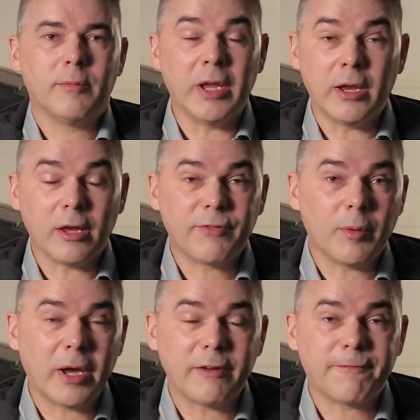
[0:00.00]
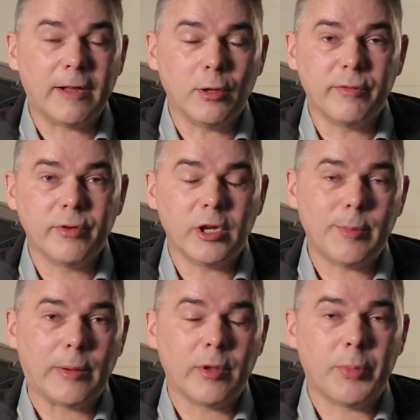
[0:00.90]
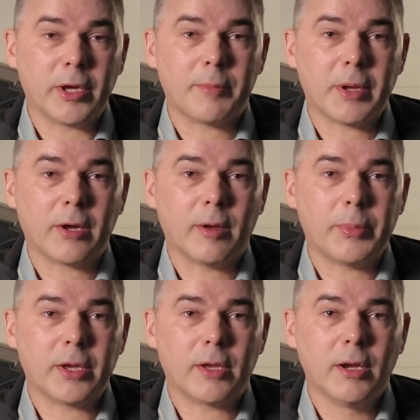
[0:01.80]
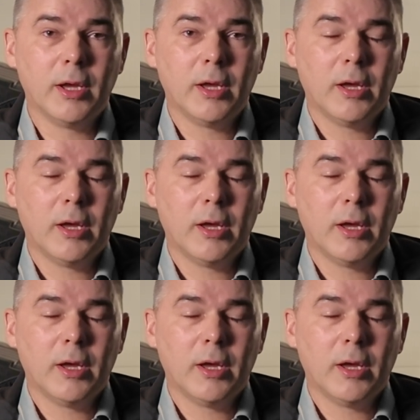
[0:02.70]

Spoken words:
meaning if the bike fell over, you'd be able to pick it back up again.